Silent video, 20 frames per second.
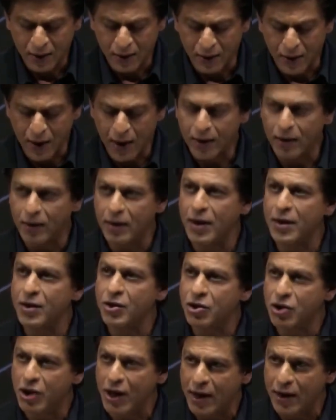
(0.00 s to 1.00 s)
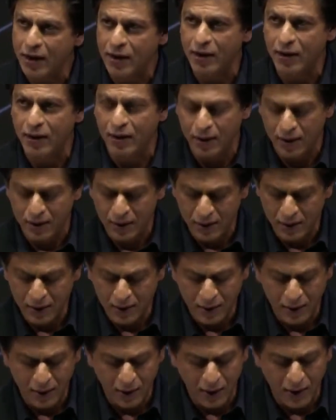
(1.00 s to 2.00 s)
rather than charity
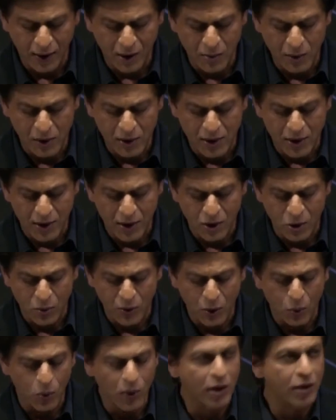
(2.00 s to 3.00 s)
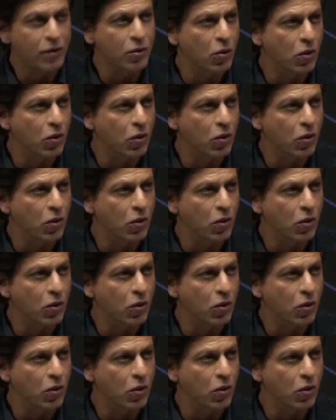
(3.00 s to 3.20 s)
enables the human will to